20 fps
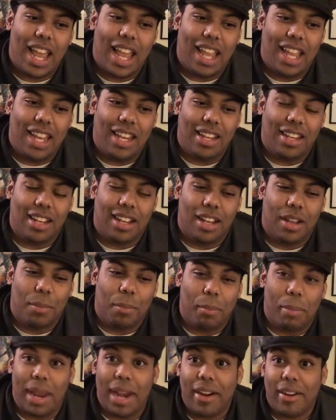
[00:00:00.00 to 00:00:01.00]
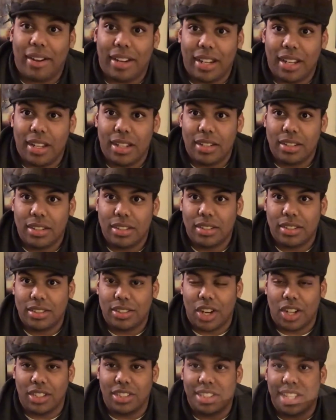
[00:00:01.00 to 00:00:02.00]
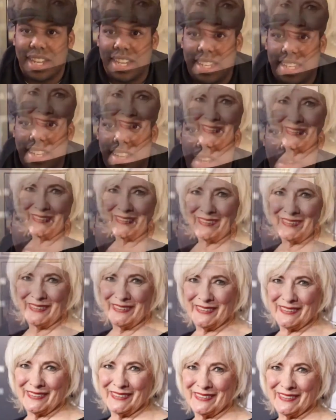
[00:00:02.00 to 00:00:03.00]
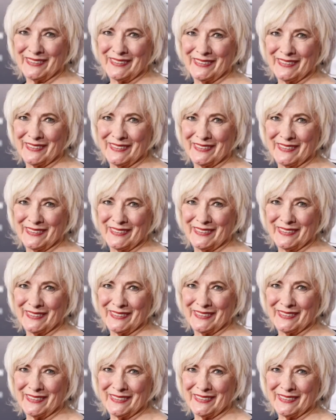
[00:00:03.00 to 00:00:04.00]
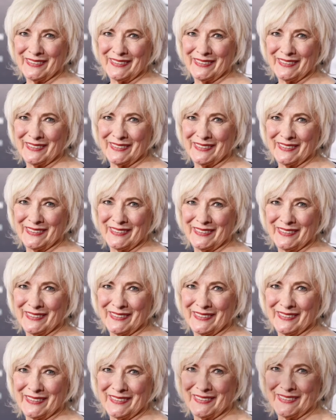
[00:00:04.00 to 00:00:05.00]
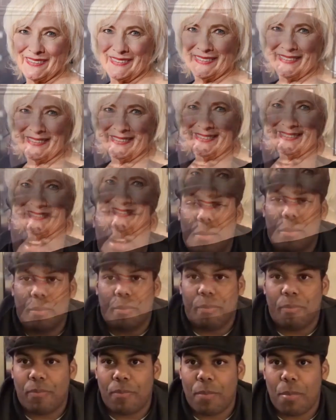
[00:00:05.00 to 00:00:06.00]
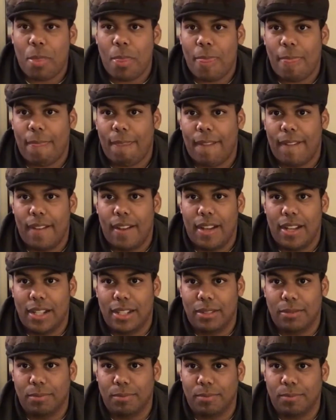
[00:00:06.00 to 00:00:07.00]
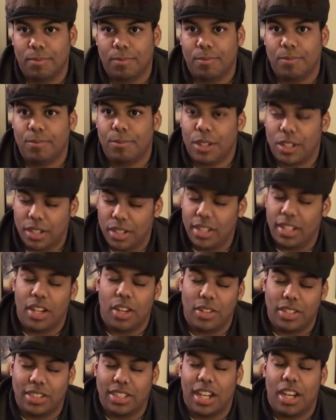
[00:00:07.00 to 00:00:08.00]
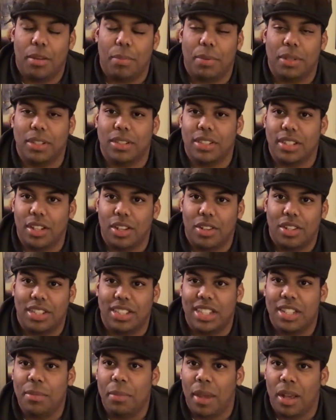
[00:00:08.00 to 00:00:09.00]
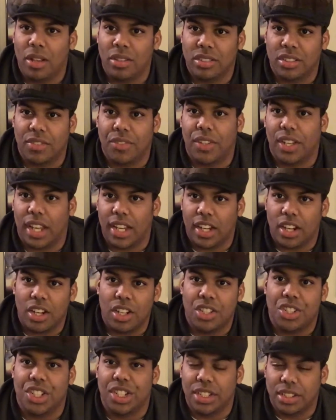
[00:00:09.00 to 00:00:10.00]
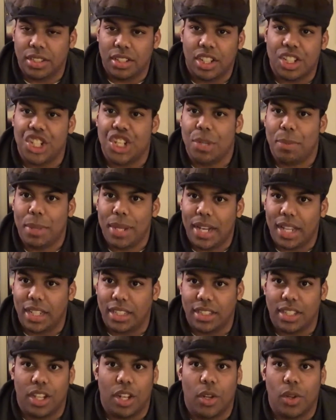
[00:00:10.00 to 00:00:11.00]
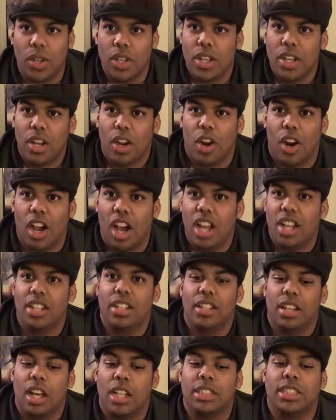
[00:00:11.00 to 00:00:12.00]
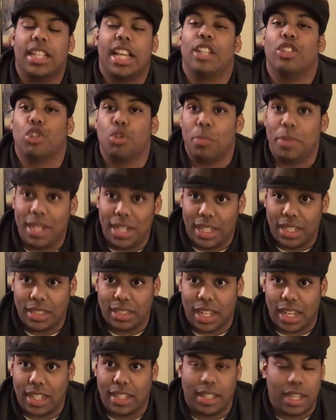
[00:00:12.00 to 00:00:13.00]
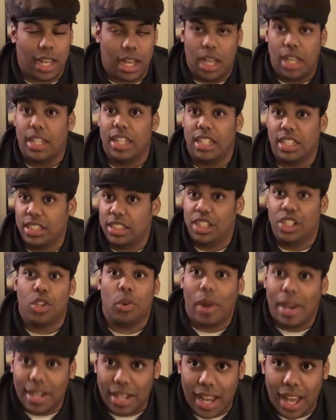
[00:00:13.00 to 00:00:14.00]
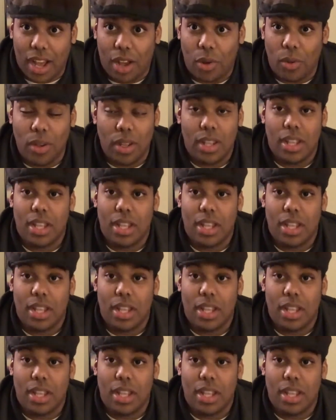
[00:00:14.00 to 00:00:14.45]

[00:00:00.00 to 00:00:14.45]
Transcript: and um, Barry starts sending um, his therapist, I forgot her name, sorry. He starts sending, um, um, her, you know, his therapist, you know, these emails of like urgent, urgent meetings, you know, or un, unscheduled meetings. Like, I need to see you right now